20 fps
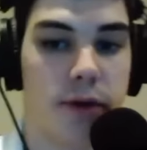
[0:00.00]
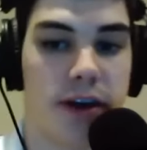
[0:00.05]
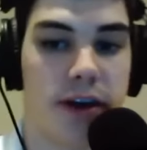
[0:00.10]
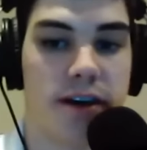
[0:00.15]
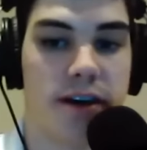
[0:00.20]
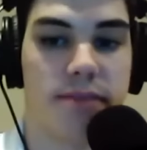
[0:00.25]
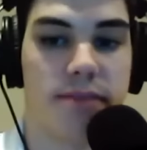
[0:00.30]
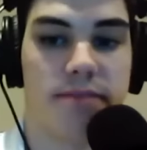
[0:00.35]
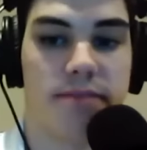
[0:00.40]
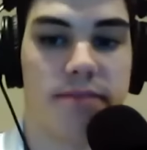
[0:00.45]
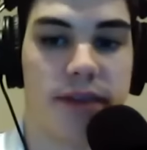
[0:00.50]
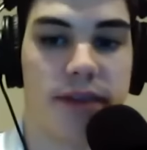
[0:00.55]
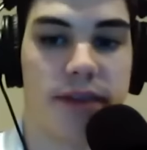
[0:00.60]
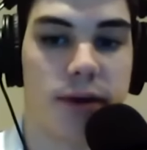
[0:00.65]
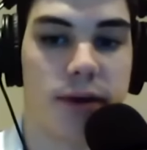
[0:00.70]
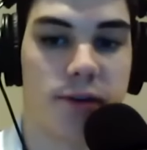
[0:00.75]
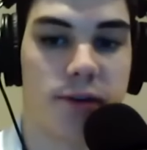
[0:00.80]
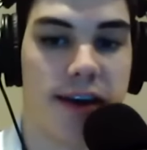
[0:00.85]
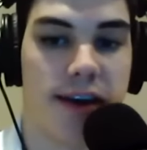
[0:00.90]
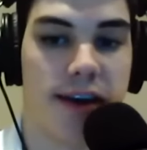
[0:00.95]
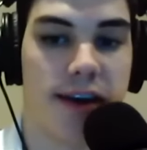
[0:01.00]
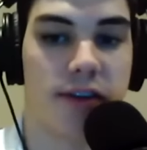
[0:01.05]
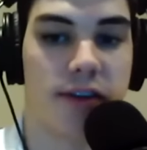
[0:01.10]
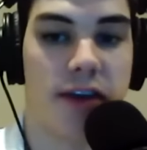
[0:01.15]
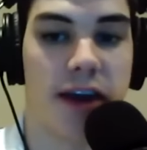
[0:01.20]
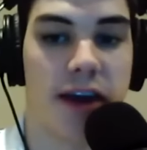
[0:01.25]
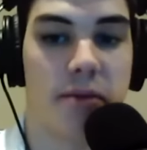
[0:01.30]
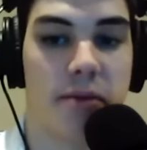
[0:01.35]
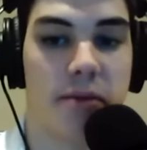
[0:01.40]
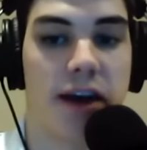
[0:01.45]
to, you know, sound
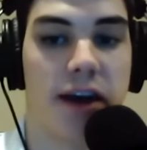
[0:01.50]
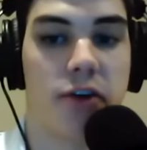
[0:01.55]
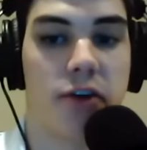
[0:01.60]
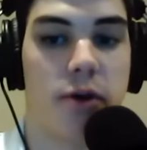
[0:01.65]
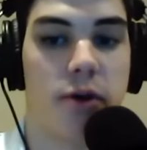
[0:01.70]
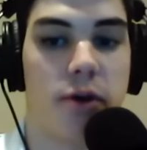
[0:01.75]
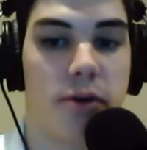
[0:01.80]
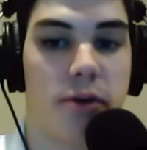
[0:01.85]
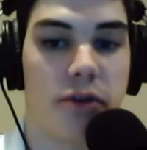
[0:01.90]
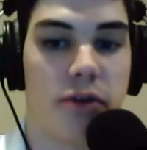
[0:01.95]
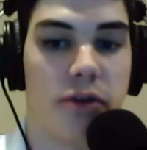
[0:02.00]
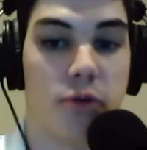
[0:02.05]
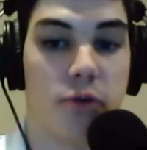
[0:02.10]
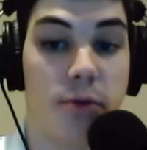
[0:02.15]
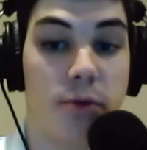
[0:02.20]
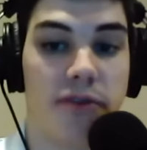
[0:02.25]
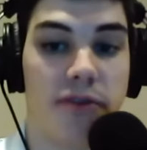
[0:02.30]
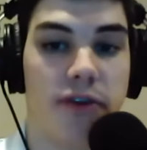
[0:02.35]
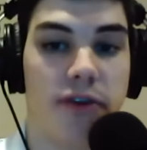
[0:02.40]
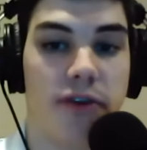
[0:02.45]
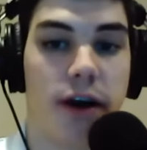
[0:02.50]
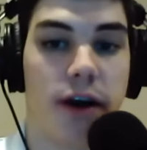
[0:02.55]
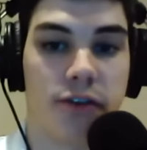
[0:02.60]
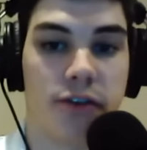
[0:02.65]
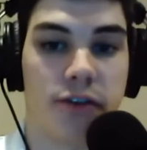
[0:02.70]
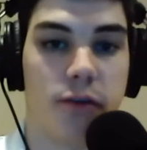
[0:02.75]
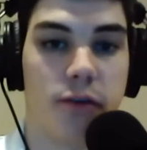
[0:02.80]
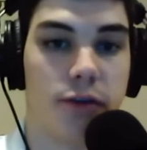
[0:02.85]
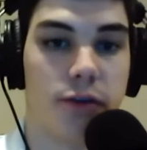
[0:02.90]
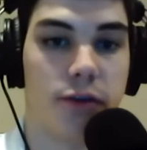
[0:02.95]
lame, but I agree with you. Reuben
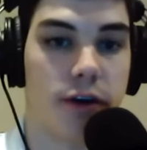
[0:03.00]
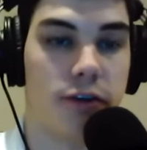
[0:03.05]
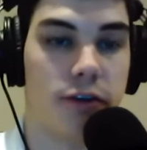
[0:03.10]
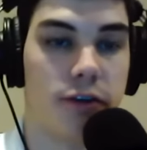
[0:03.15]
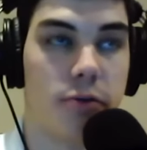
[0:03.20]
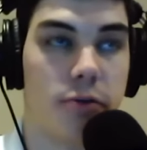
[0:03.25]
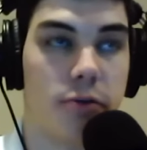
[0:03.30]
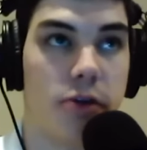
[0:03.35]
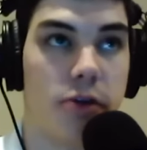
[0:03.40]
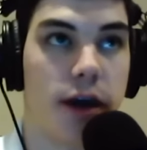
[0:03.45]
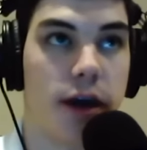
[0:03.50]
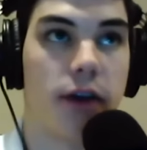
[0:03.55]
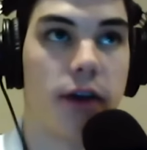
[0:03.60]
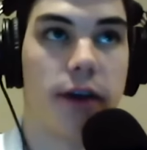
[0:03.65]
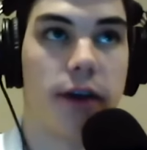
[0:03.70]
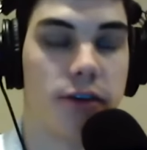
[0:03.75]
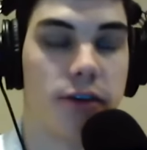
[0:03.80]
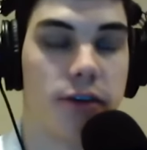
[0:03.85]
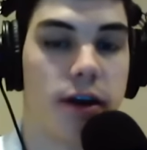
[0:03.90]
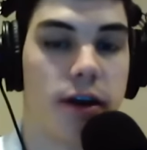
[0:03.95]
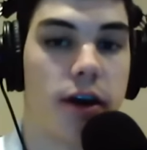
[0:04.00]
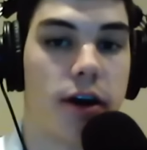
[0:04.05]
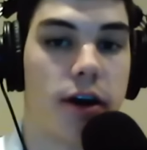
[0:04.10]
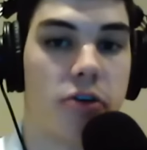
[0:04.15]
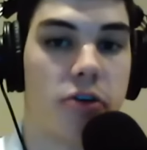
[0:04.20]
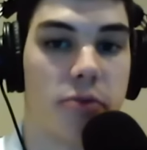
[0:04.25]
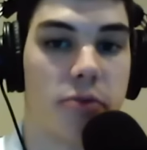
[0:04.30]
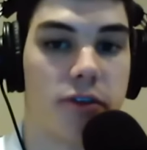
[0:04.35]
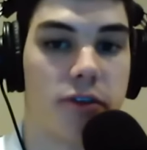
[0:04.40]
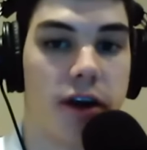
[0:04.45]
Foster was also playing at less than
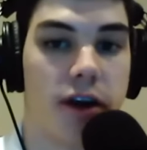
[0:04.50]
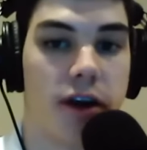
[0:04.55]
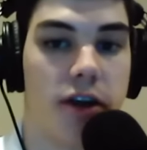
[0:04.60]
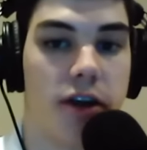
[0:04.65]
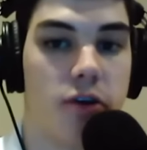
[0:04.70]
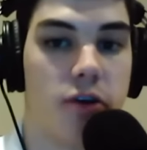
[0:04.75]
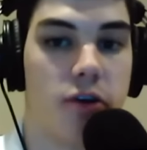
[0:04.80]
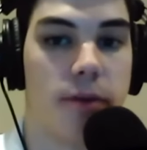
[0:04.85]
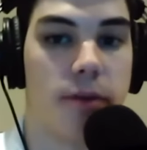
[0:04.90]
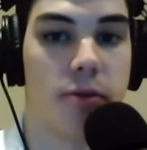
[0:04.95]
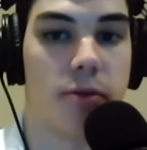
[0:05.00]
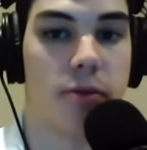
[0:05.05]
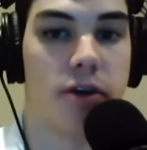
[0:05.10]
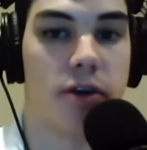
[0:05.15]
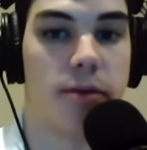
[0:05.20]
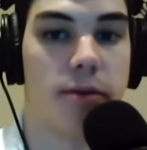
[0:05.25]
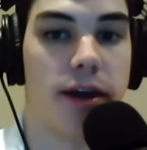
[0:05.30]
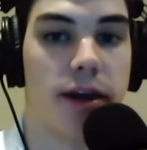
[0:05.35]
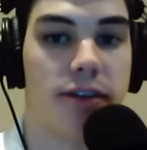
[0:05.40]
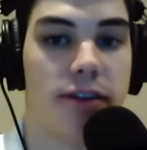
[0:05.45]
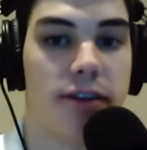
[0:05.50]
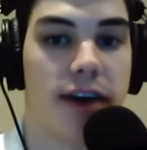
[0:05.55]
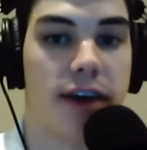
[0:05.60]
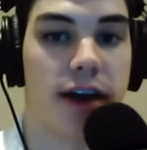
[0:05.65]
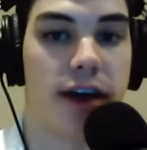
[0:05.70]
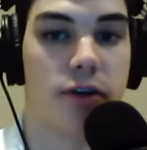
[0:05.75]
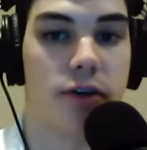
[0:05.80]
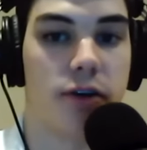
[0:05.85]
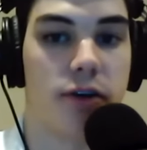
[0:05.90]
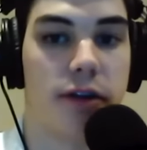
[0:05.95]
100%. You remember he made a
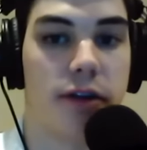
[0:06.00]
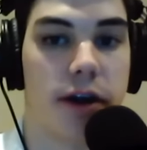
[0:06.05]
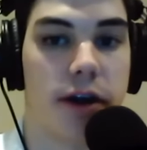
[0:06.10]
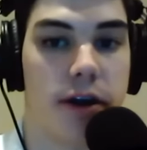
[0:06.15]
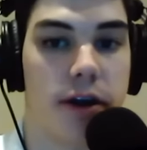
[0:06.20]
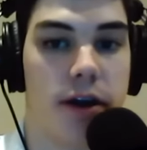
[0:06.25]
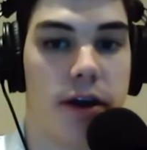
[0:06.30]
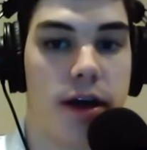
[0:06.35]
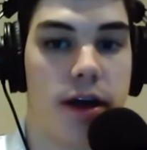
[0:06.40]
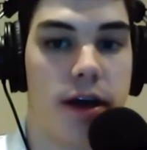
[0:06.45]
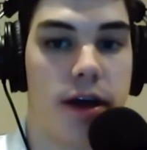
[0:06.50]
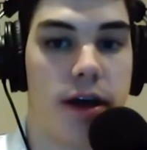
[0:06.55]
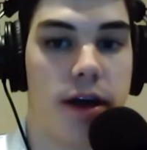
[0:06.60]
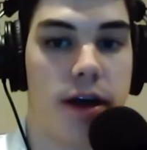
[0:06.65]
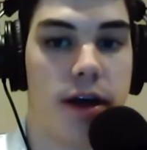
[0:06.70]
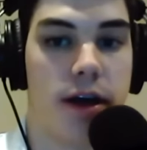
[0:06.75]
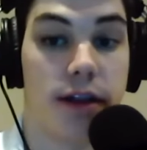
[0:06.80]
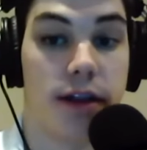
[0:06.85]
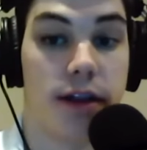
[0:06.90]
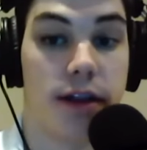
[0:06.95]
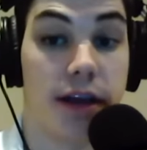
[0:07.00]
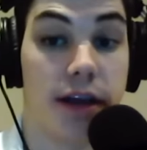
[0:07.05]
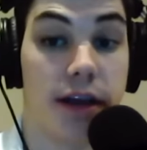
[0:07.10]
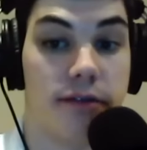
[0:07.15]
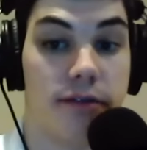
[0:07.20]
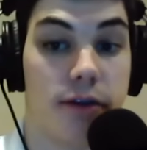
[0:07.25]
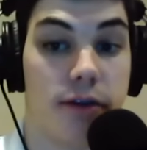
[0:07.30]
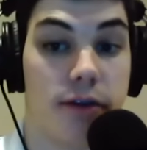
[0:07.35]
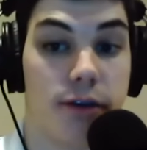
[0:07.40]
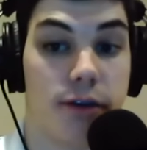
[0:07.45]
tackle there late in the
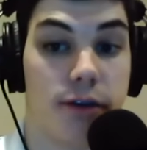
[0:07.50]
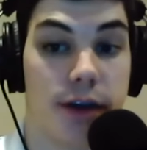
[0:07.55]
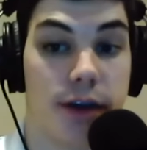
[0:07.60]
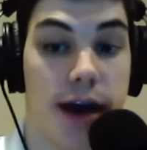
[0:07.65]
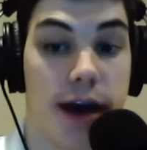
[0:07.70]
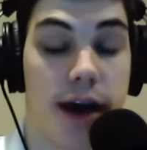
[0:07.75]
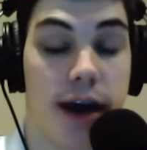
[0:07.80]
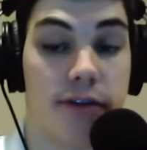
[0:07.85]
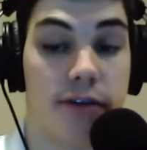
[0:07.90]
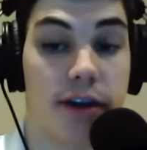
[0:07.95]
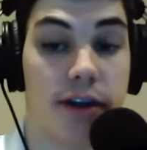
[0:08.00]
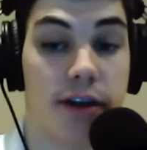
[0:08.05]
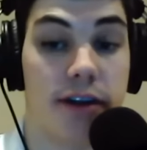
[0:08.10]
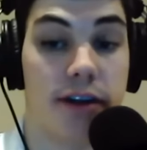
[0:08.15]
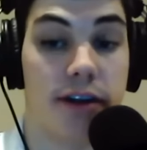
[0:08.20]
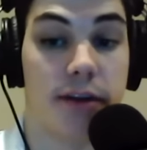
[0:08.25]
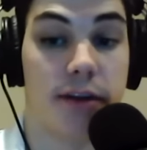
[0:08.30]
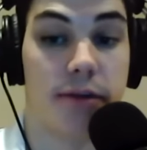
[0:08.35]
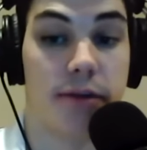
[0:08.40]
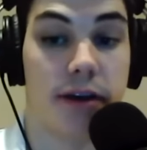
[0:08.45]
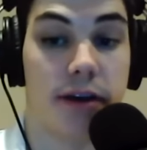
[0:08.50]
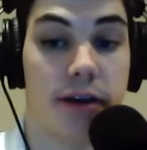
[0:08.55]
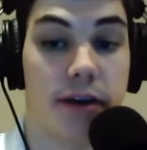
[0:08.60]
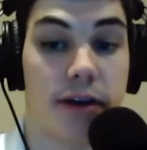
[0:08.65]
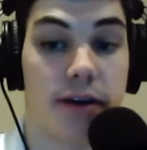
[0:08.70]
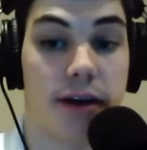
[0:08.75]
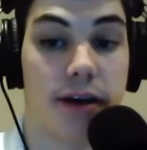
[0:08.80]
first half. It ended up being